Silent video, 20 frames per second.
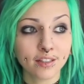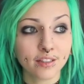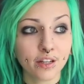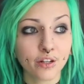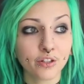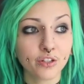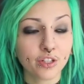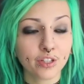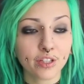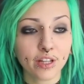
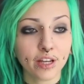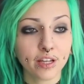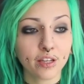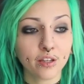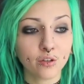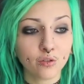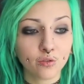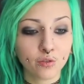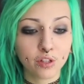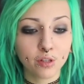they're just
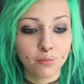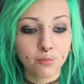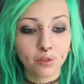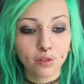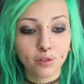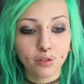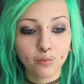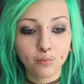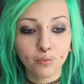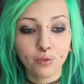like, you
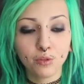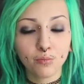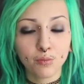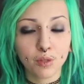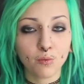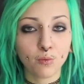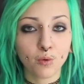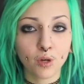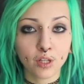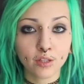put them
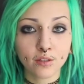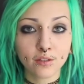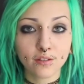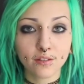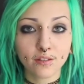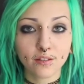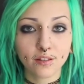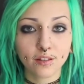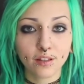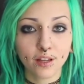in
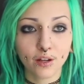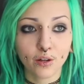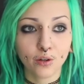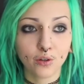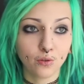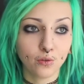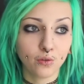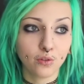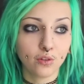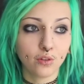once, they
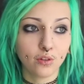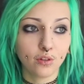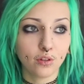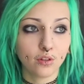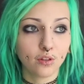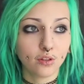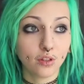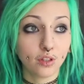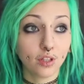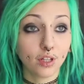hold
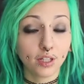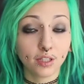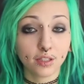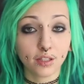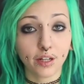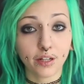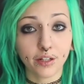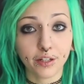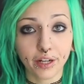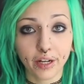the
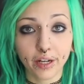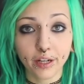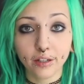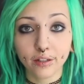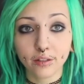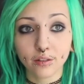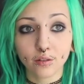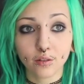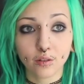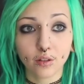entire day,